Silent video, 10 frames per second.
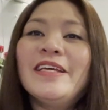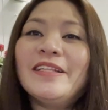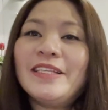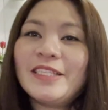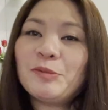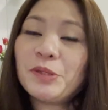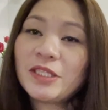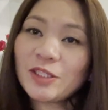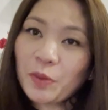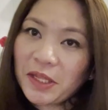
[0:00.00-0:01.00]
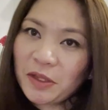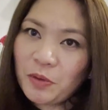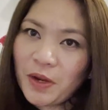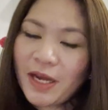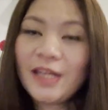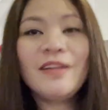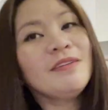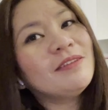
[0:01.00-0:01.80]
This is Speechless21,